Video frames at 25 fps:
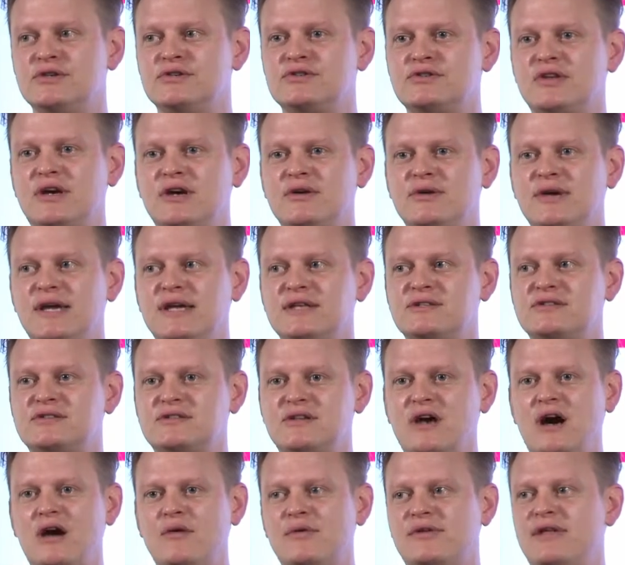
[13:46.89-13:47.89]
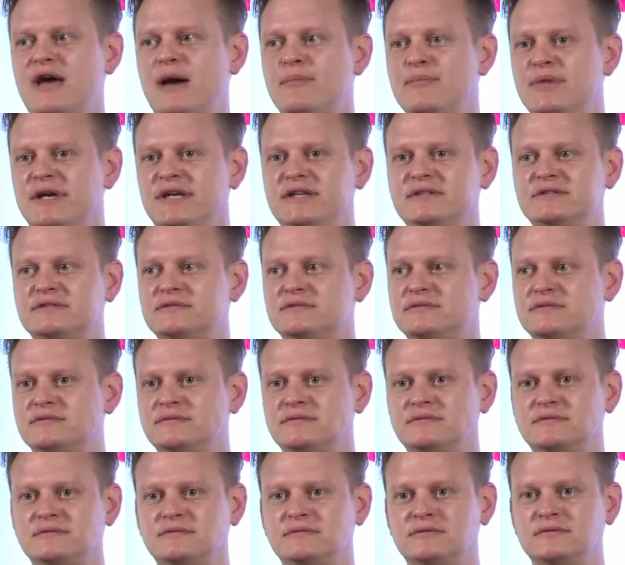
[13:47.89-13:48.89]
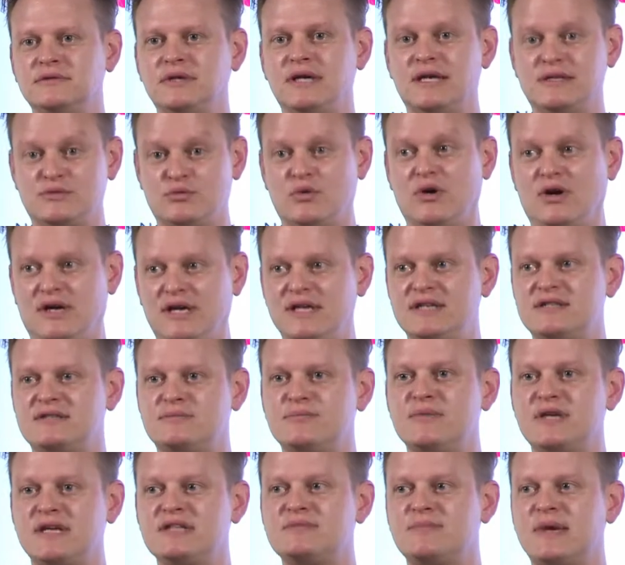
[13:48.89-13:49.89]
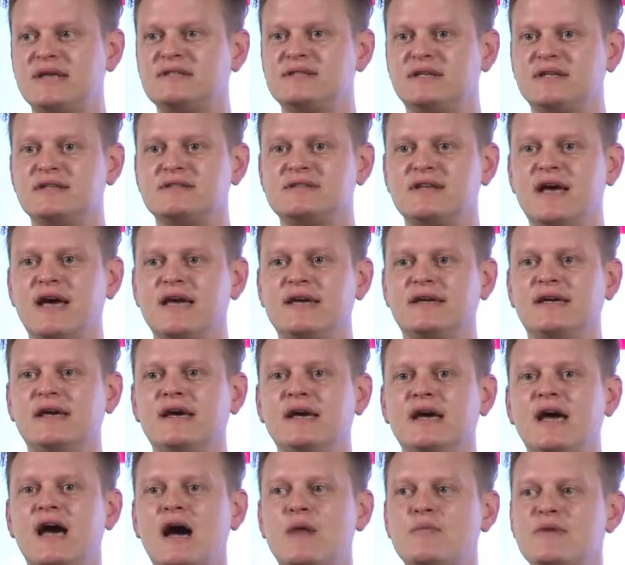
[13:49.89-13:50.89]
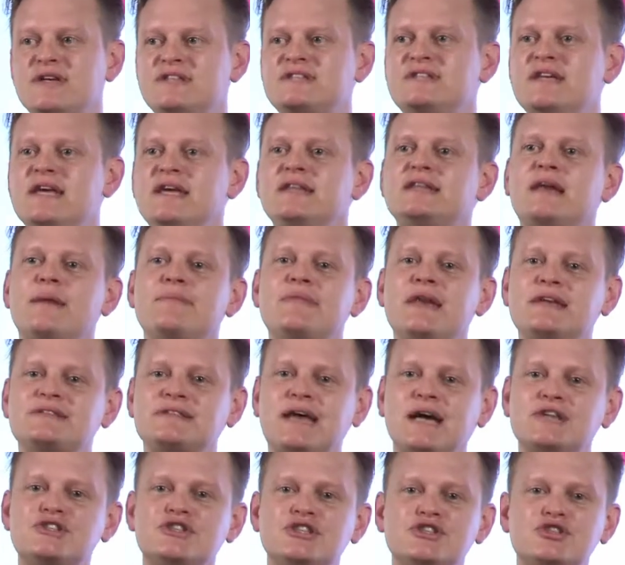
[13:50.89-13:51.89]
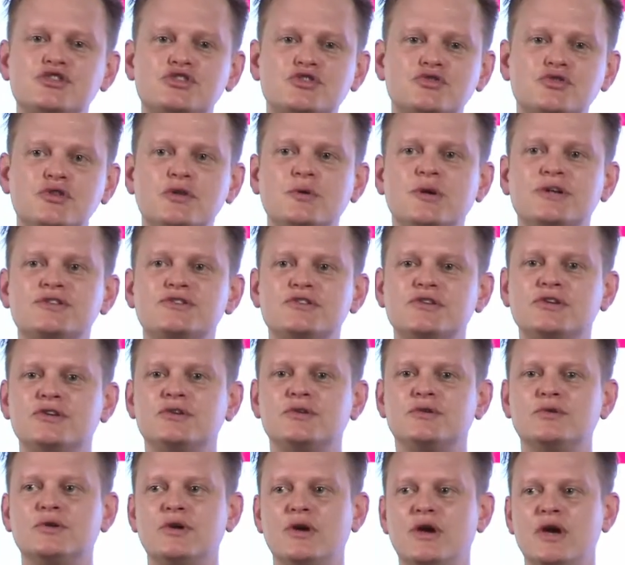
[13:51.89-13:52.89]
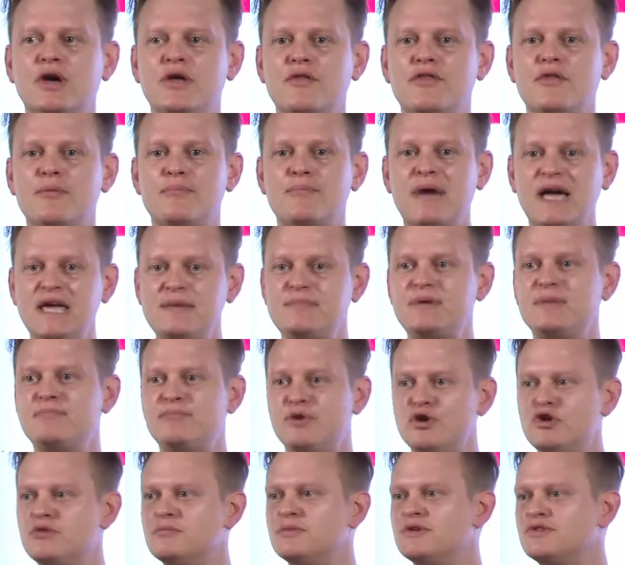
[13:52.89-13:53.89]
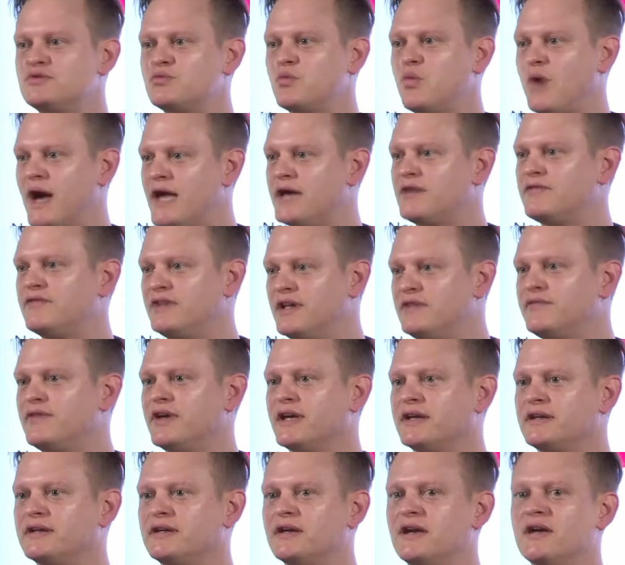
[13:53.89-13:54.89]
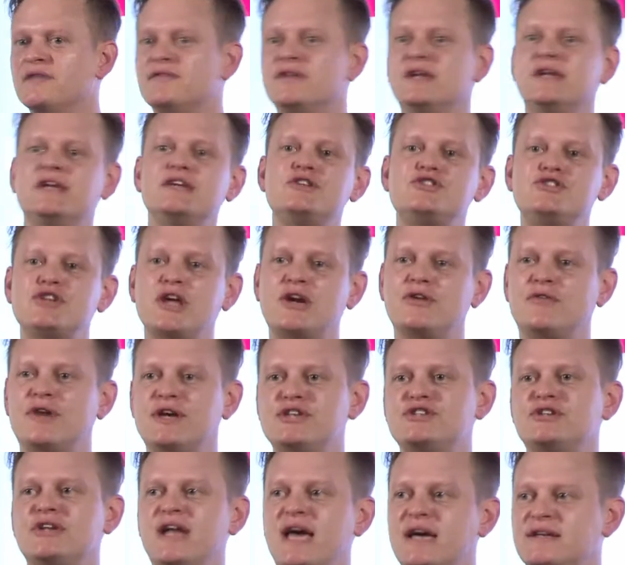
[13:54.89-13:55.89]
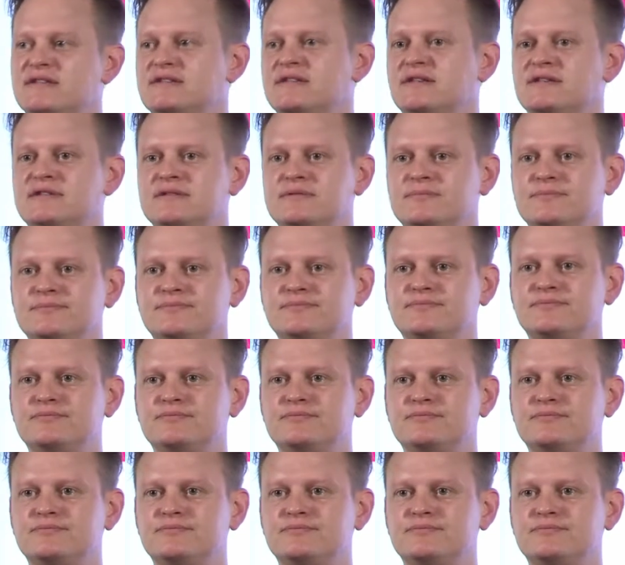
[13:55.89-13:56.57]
So start with happy, is what he's basically saying. And we're seeing that, and that's actually truer to the baby boomers' way of living than it is Generation X's.